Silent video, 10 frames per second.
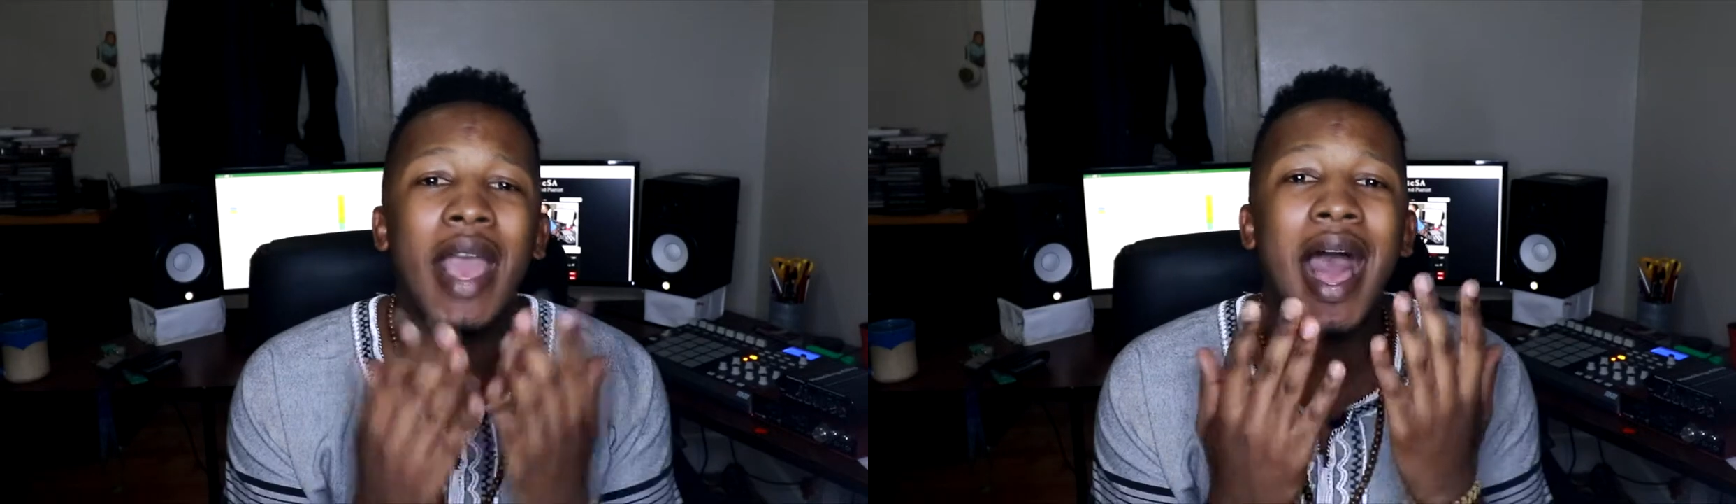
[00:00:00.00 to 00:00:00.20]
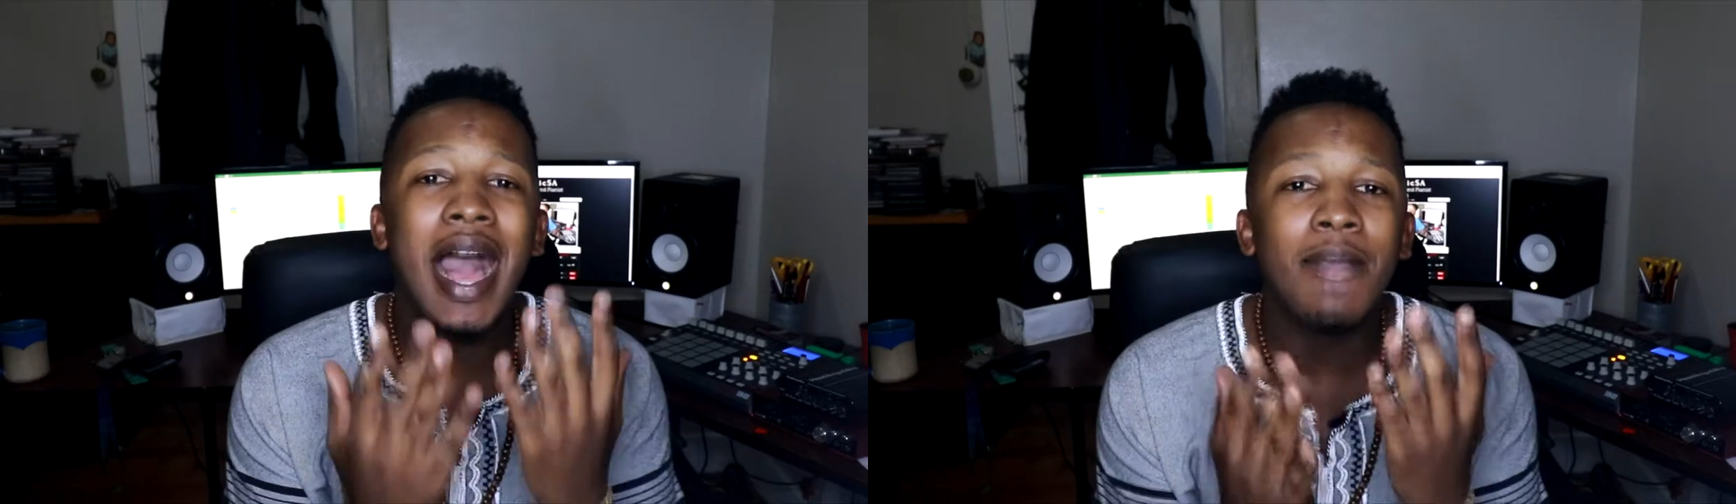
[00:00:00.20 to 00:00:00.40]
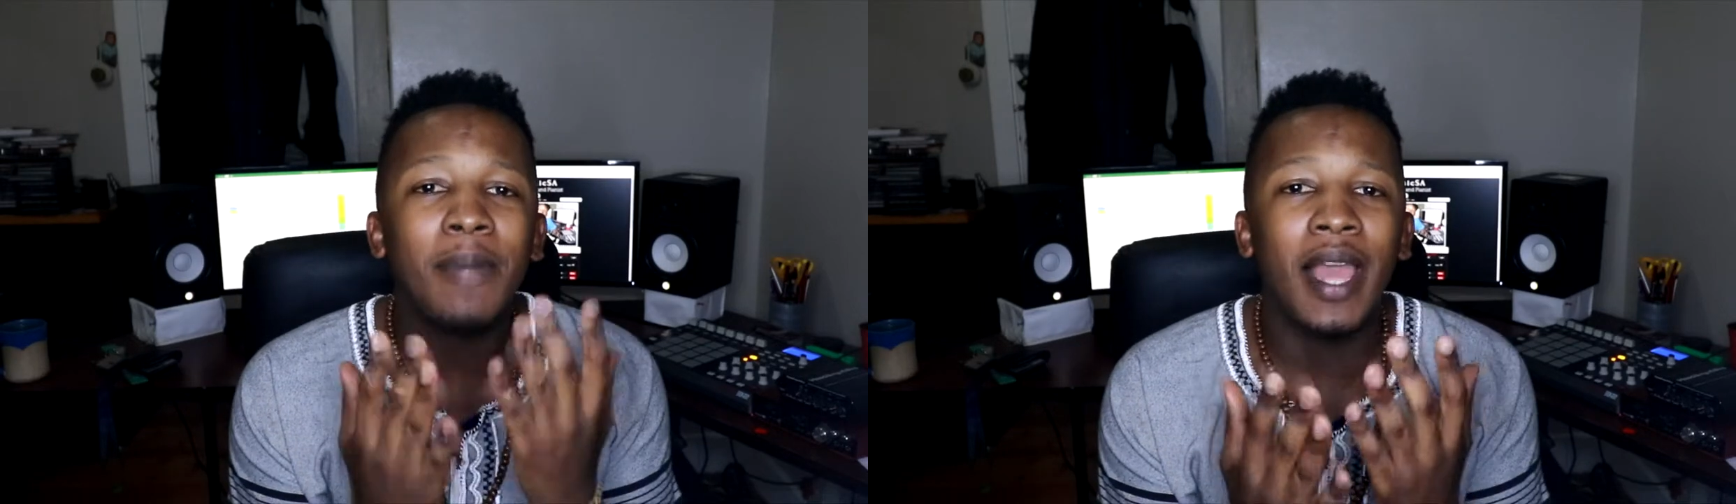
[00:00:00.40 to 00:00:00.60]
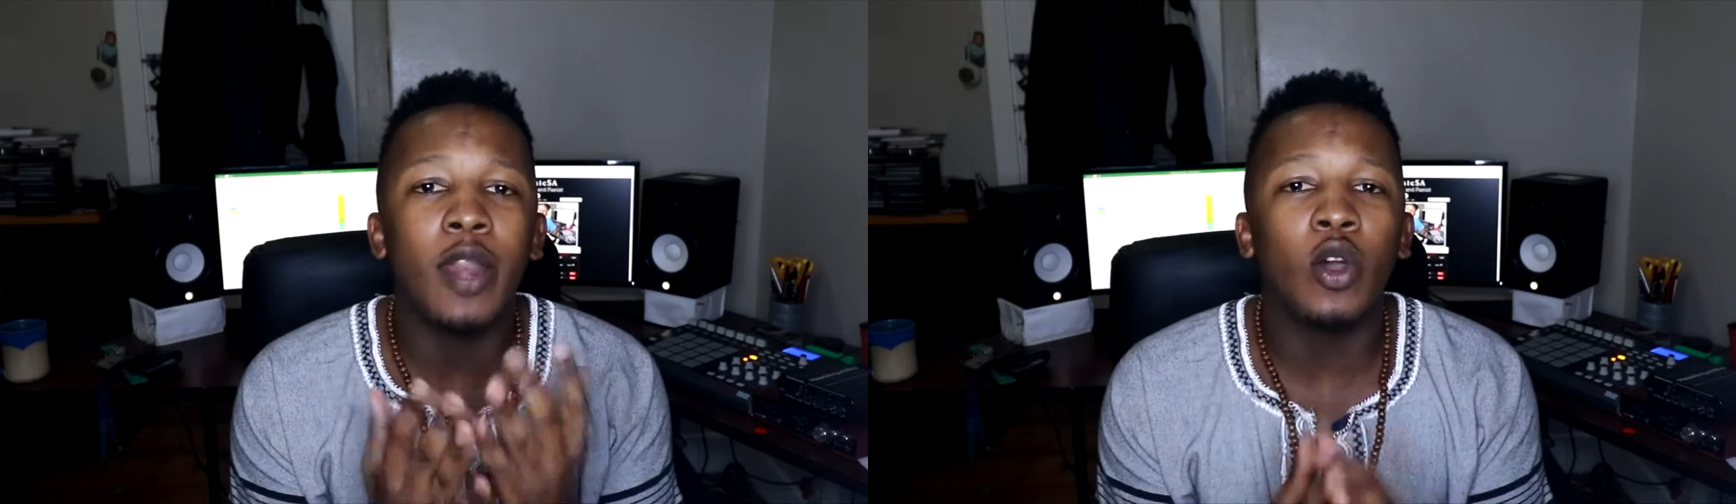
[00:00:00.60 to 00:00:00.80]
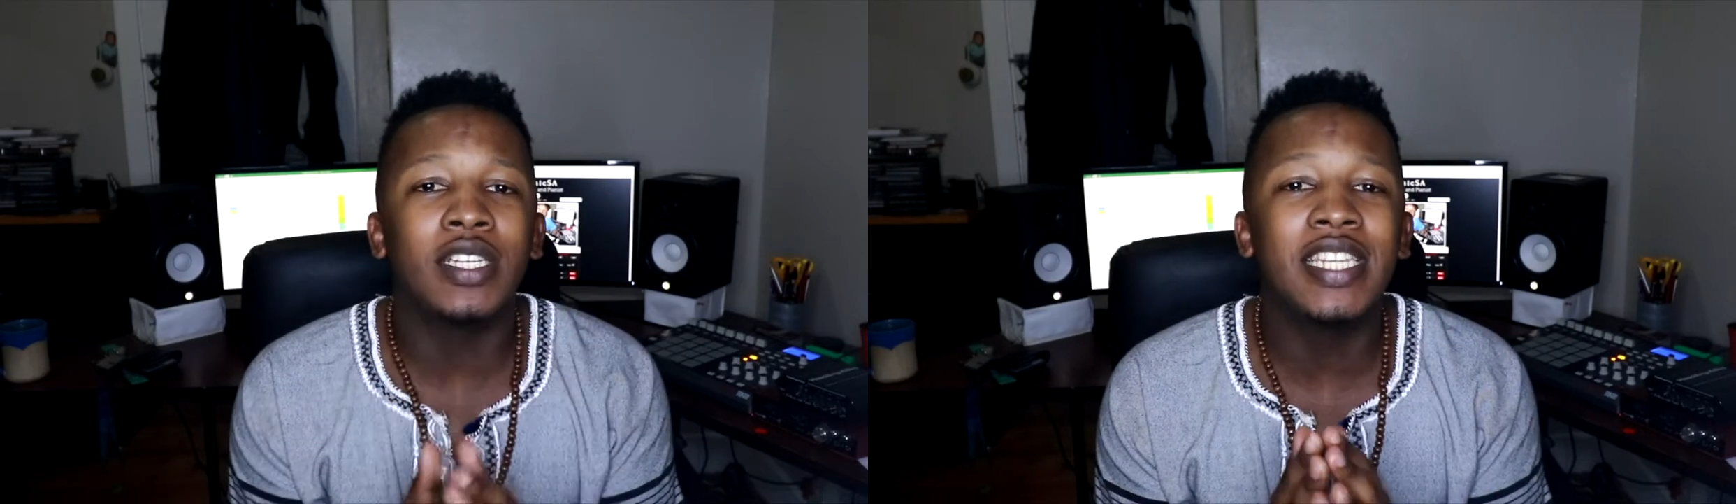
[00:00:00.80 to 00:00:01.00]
where I plan on